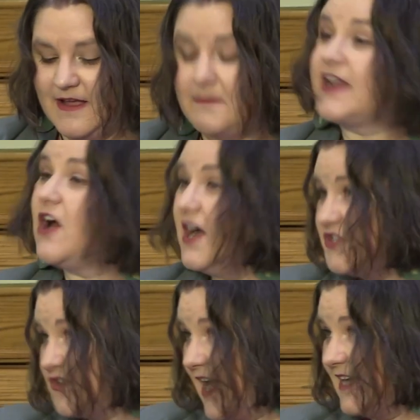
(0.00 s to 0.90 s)
By
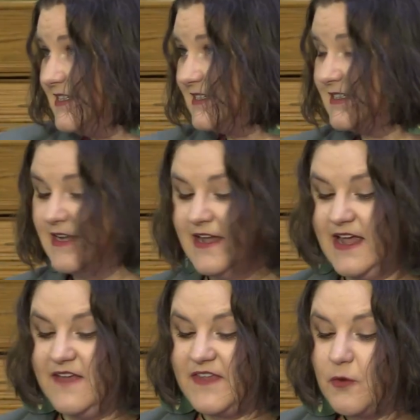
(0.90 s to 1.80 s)
contrast,
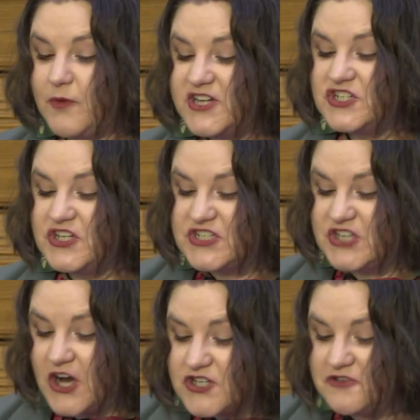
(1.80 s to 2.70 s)
the original
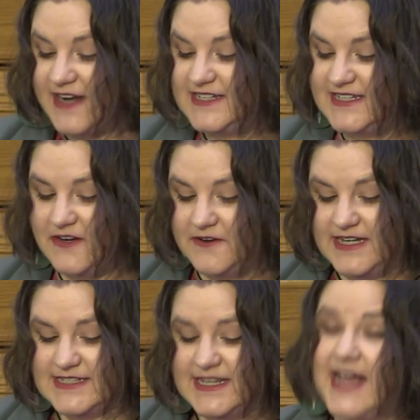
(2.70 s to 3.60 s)
Star Trek
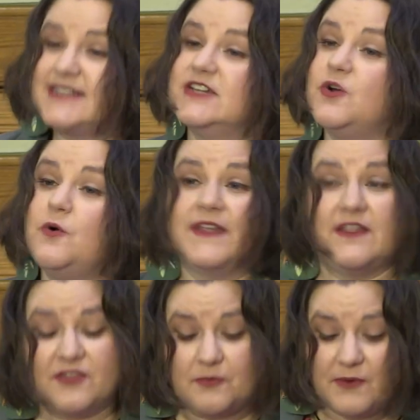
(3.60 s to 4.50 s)
series lasted only
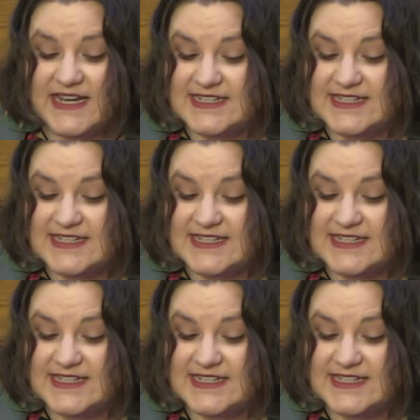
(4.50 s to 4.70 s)
3